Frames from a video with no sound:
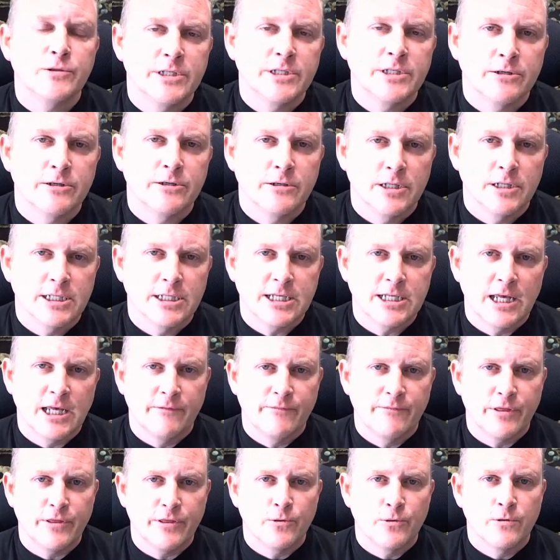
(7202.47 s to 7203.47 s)
material inside
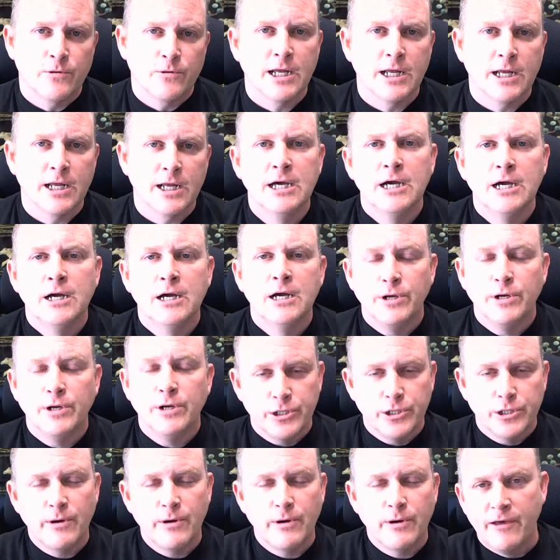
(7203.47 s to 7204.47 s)
of Authority. We
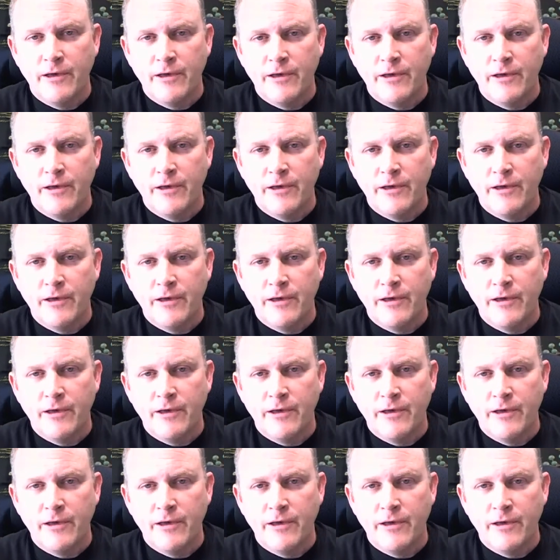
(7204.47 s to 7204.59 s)
do have,